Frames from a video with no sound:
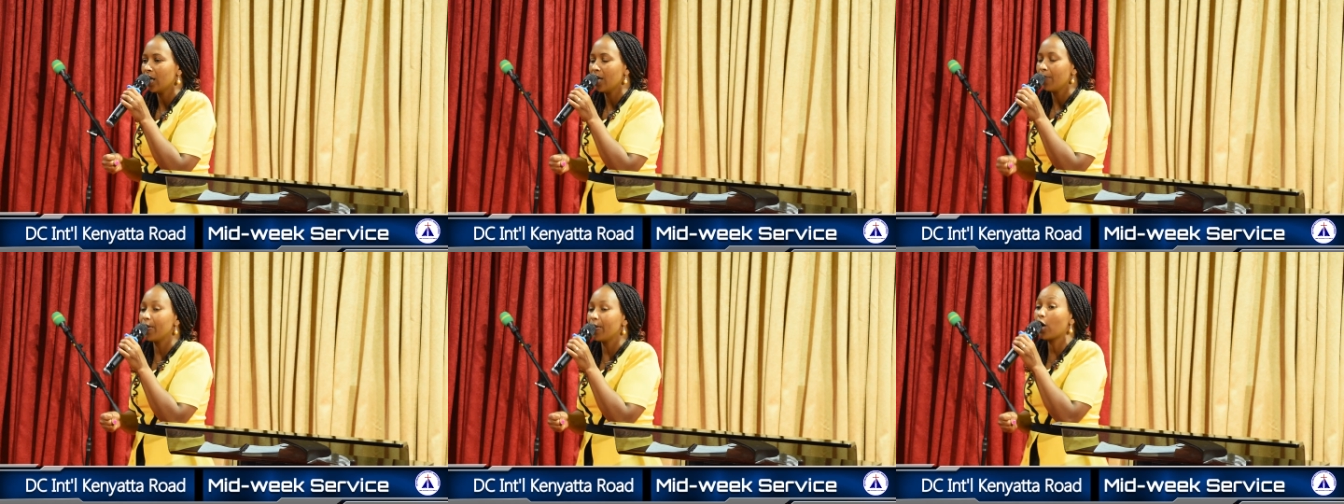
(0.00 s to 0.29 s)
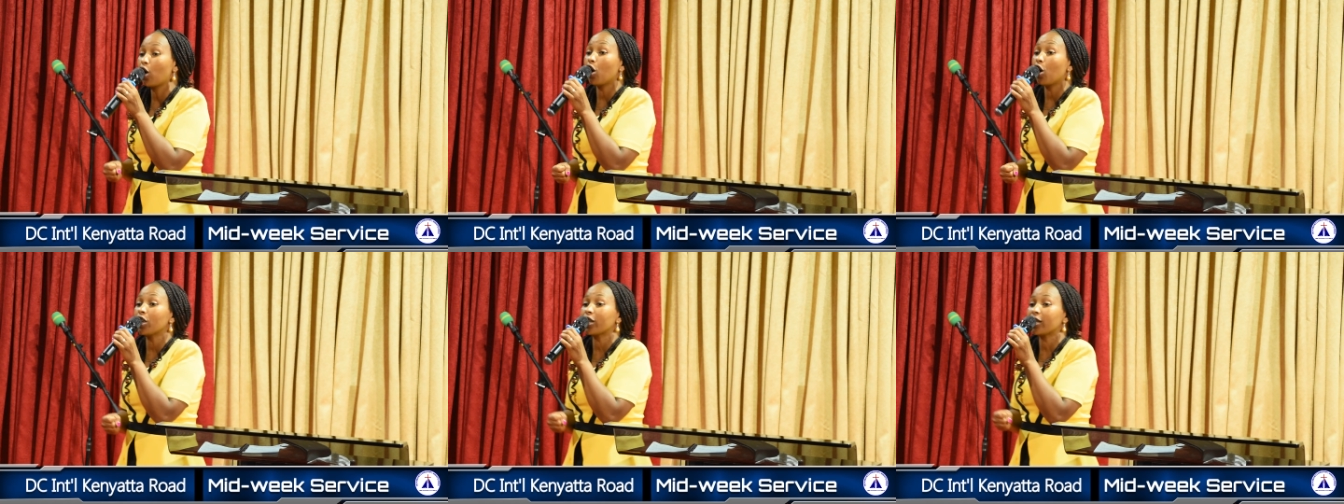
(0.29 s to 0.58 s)

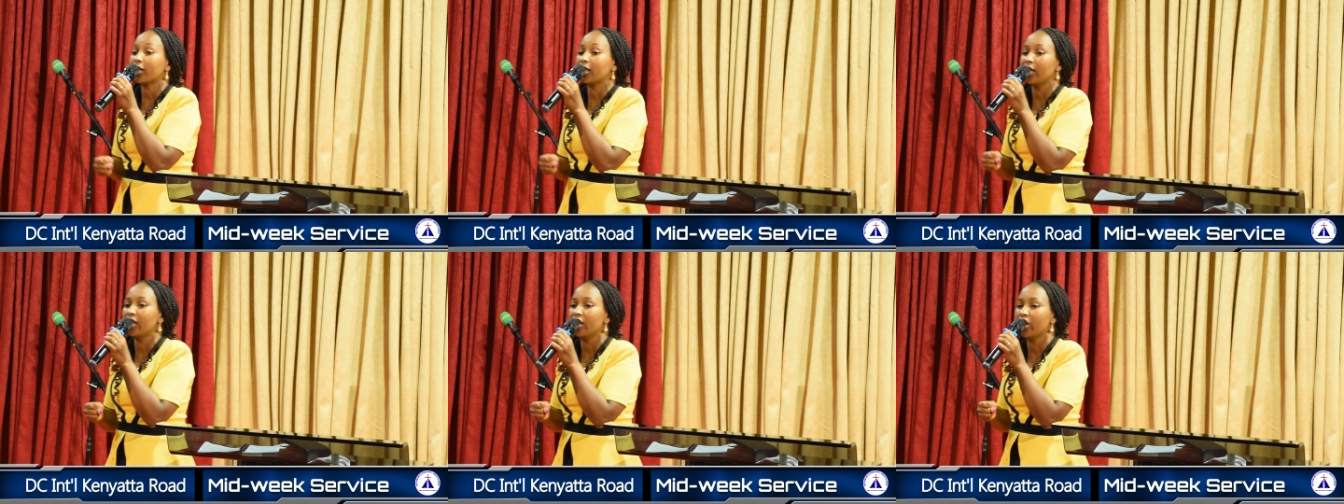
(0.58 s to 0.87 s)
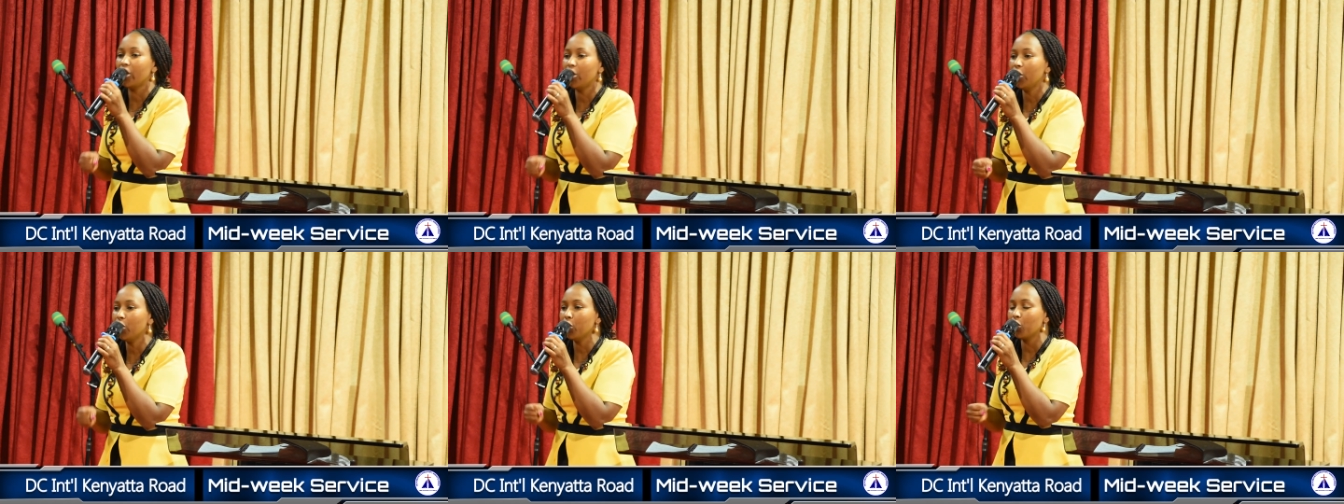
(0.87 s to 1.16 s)
because he
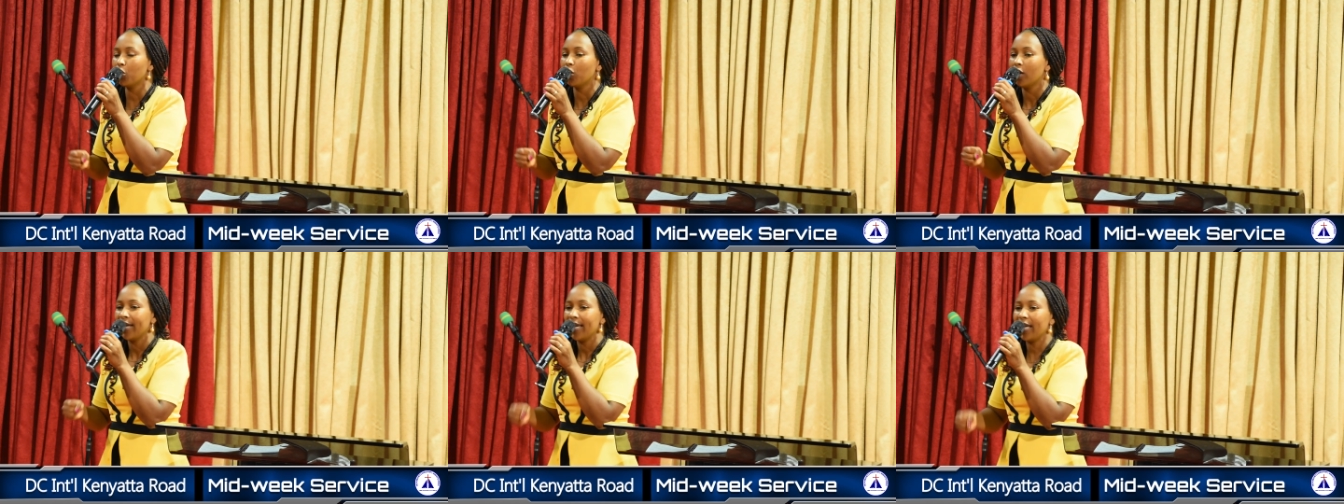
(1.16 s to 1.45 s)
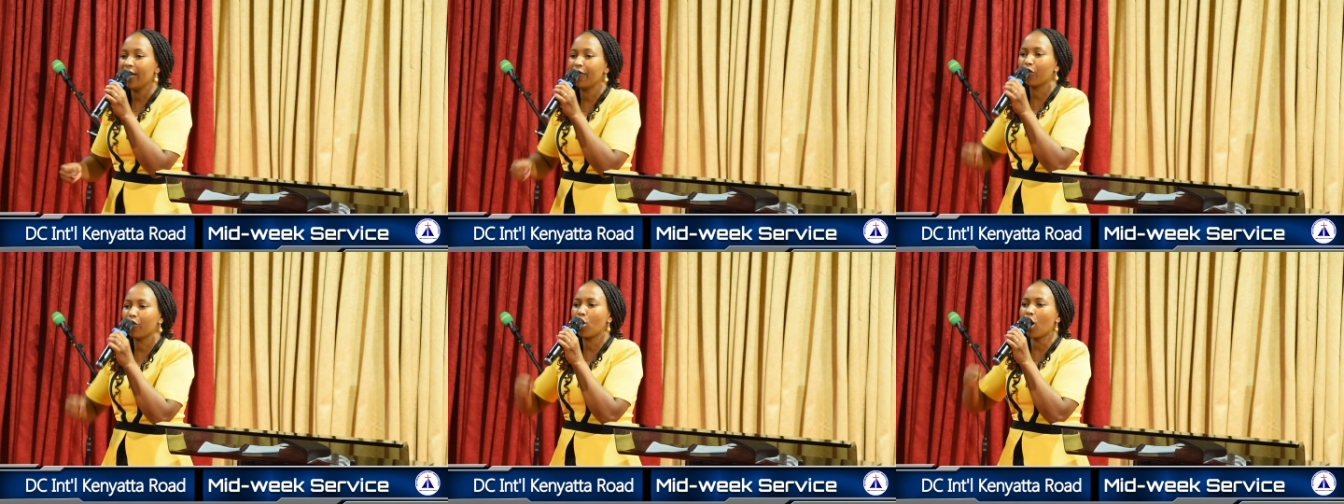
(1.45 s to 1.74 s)
knew
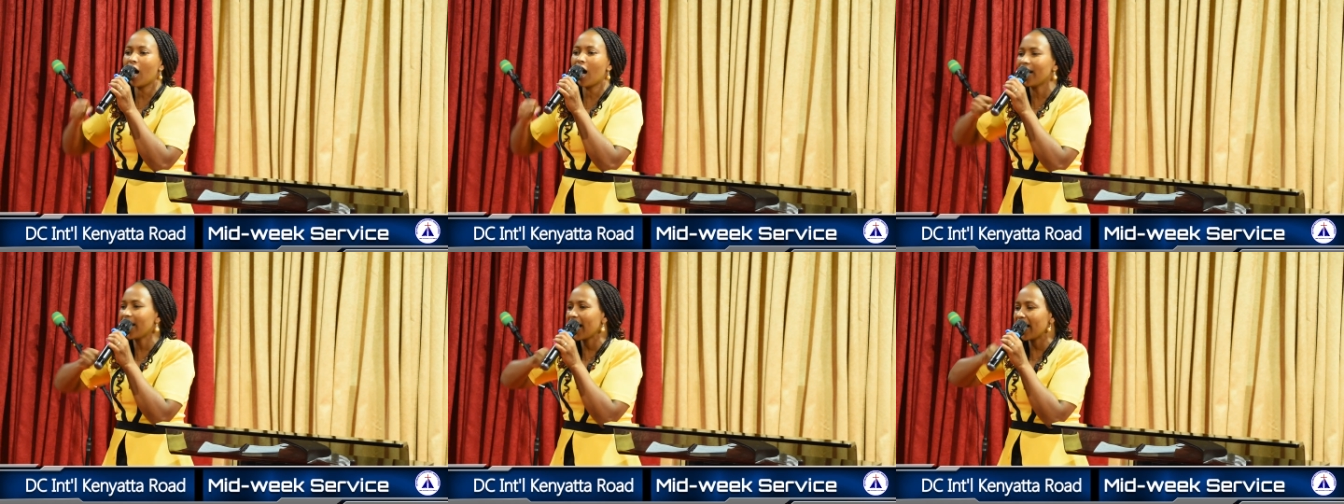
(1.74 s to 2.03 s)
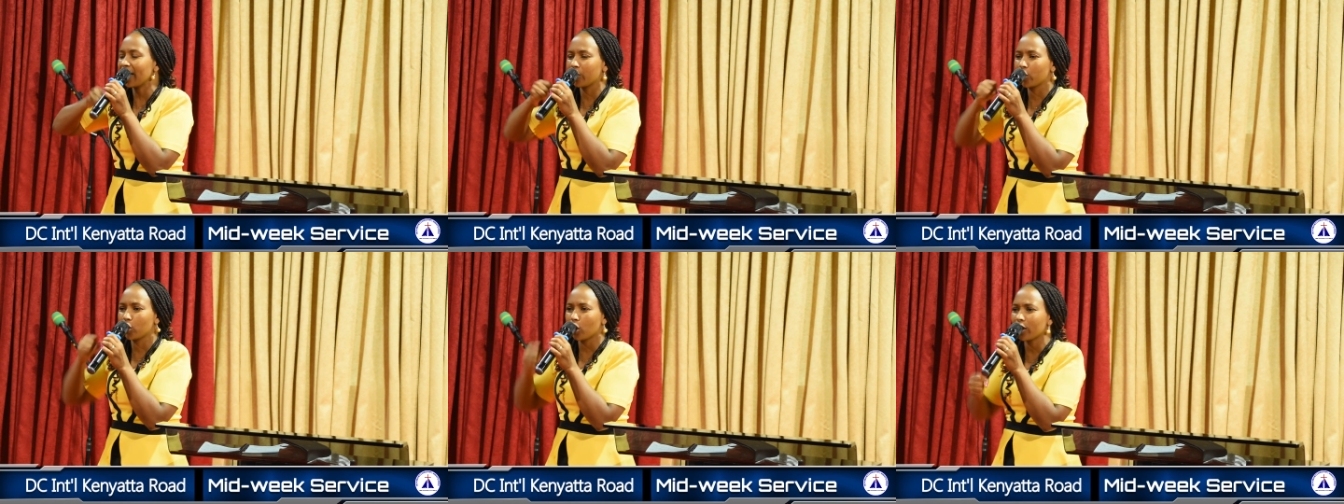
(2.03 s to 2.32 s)
if God
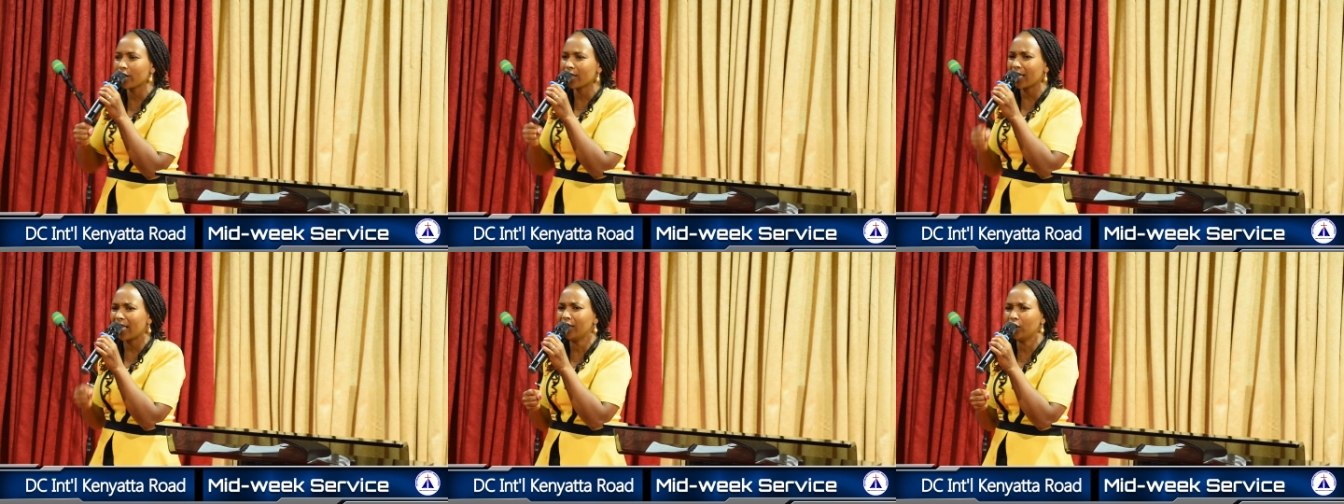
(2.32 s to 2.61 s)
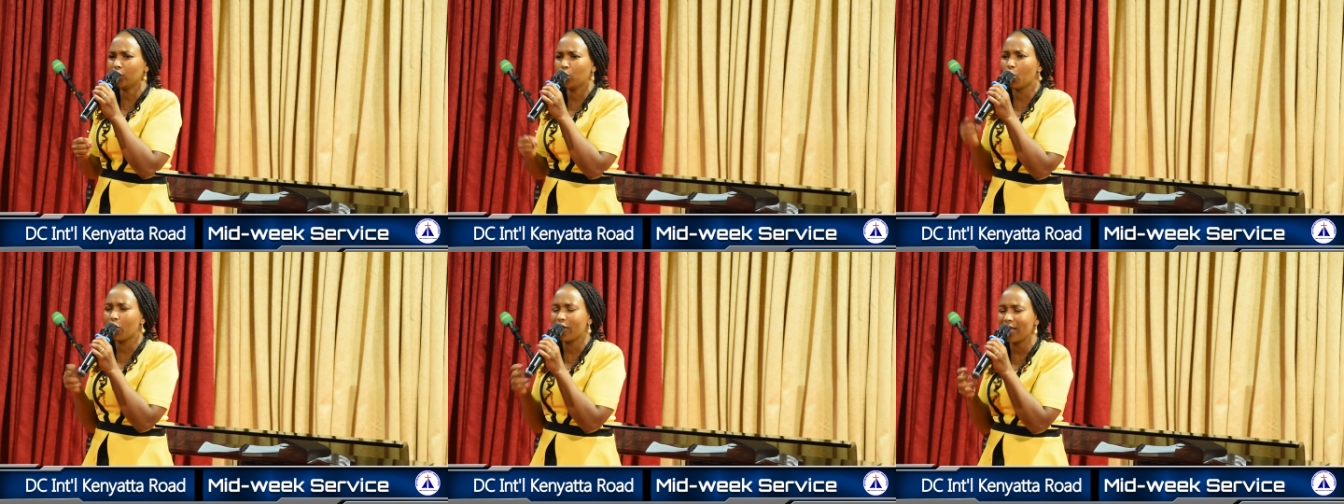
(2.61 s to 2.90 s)
has chosen
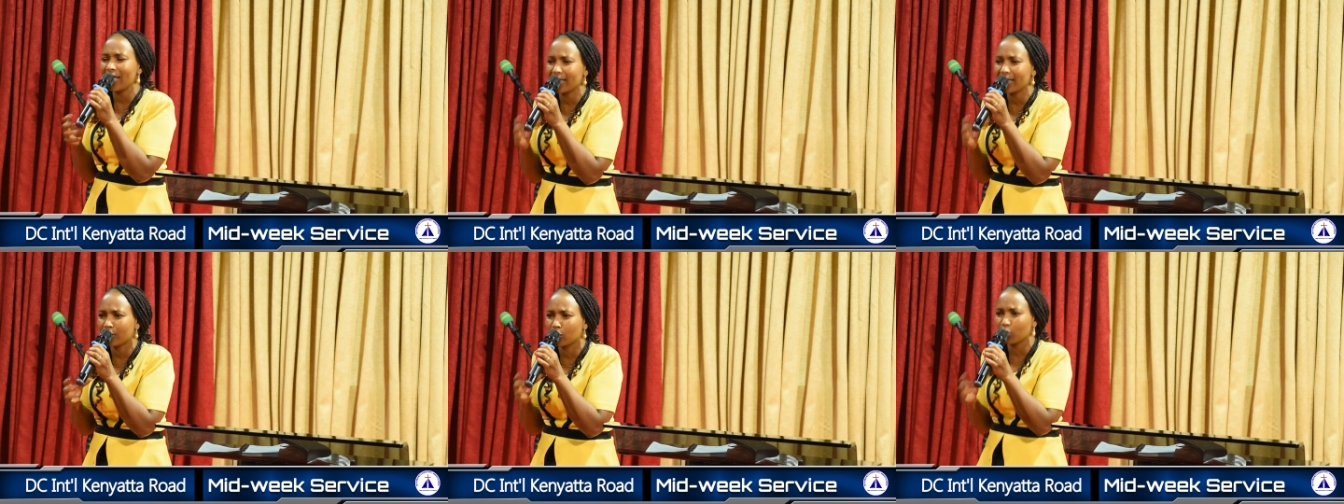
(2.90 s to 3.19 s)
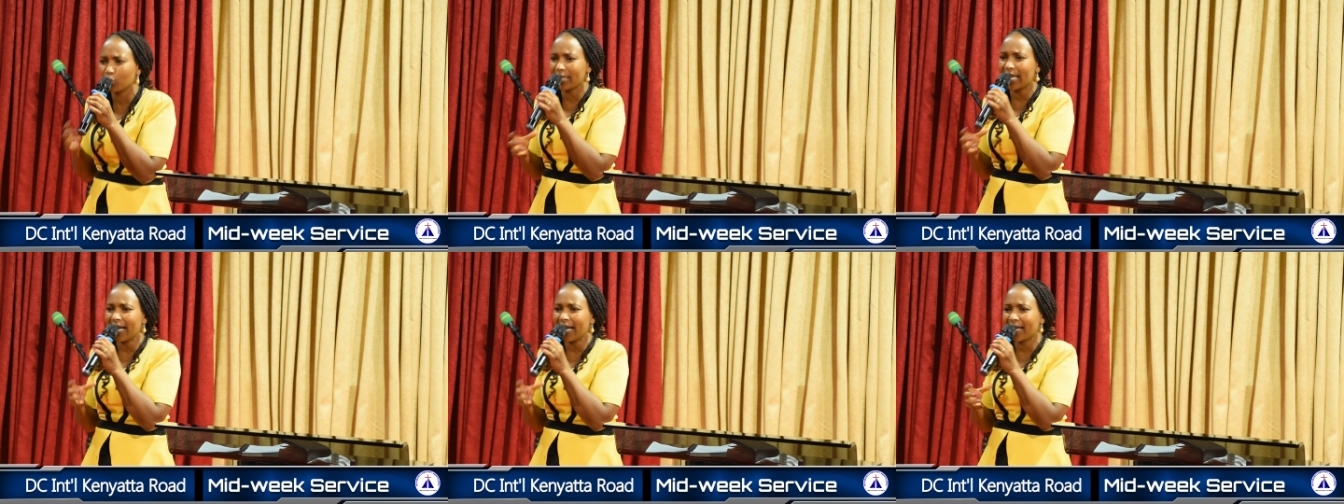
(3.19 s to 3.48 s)
to this
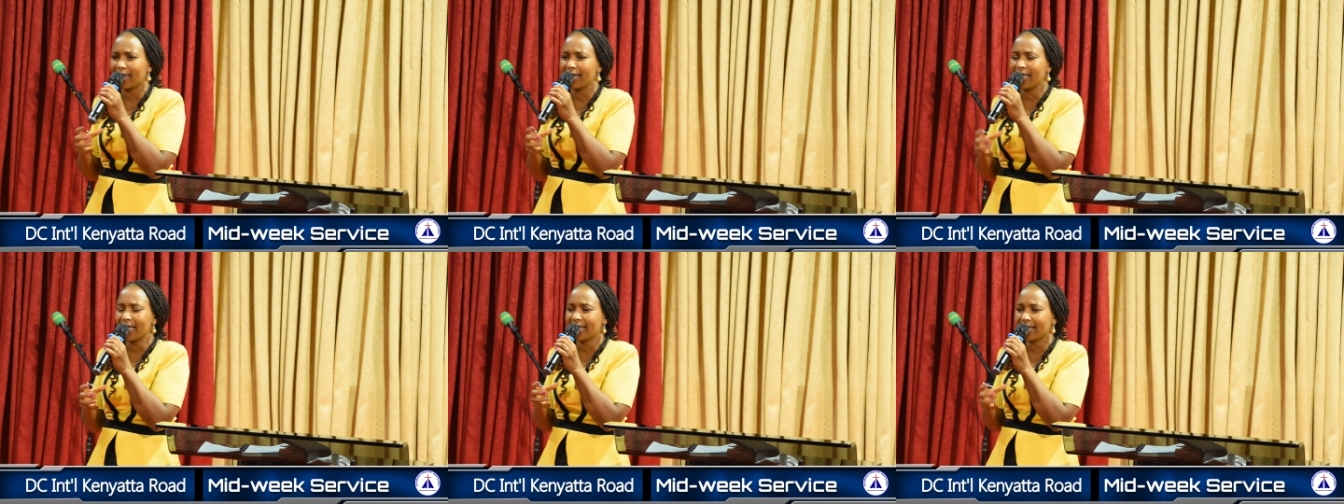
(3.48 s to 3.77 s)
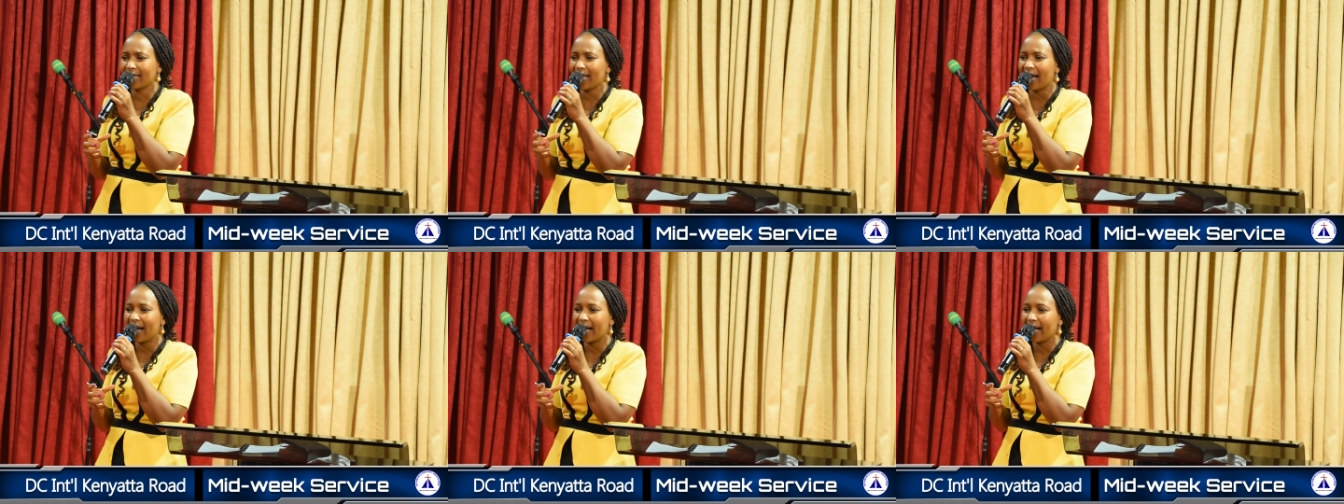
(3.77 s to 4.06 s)
to take this
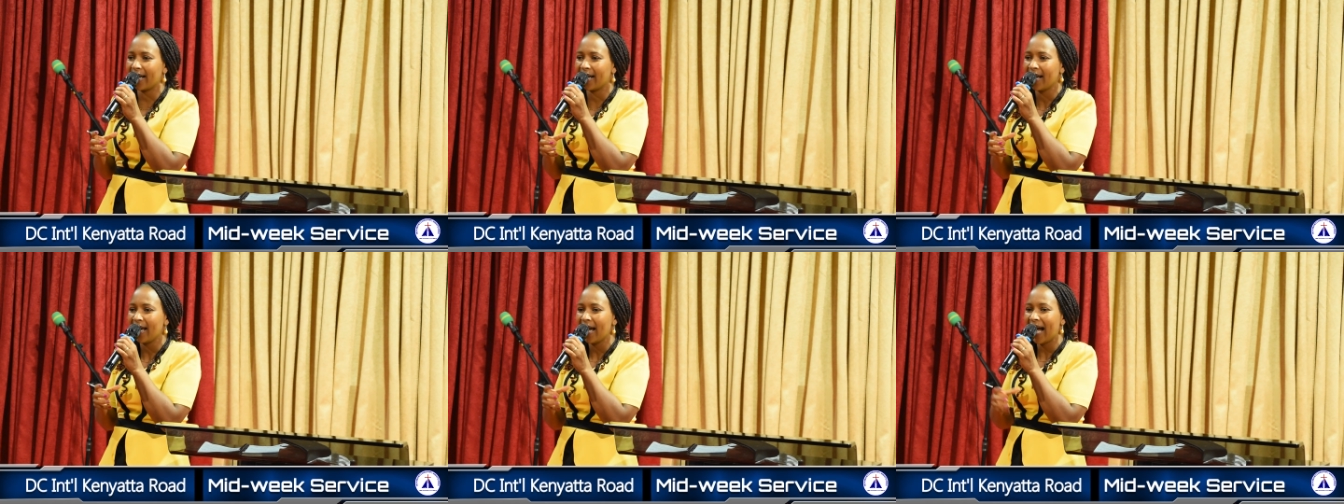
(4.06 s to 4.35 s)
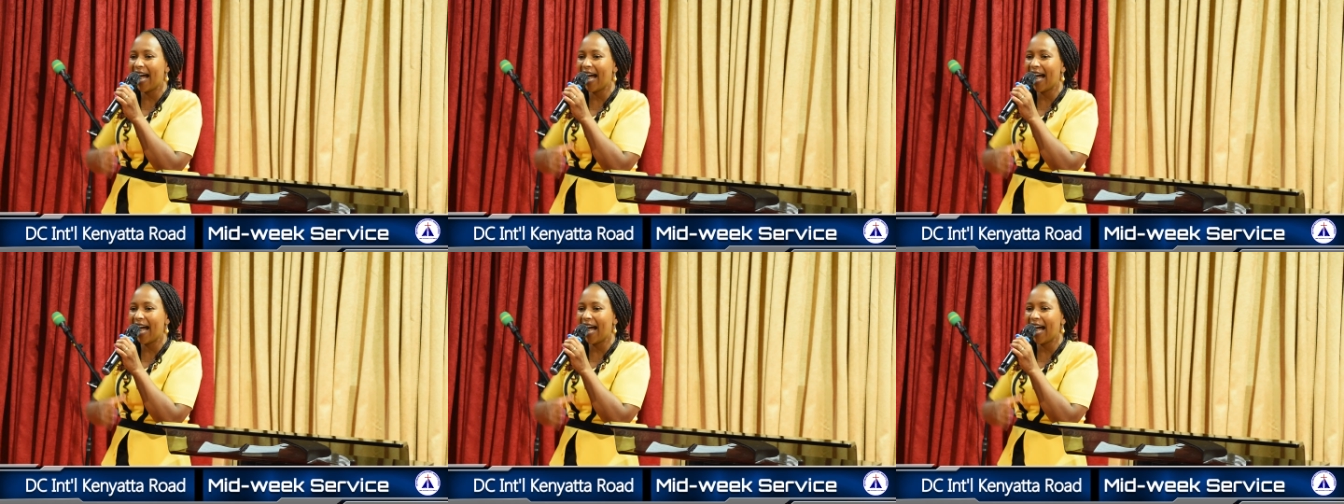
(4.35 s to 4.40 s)
son,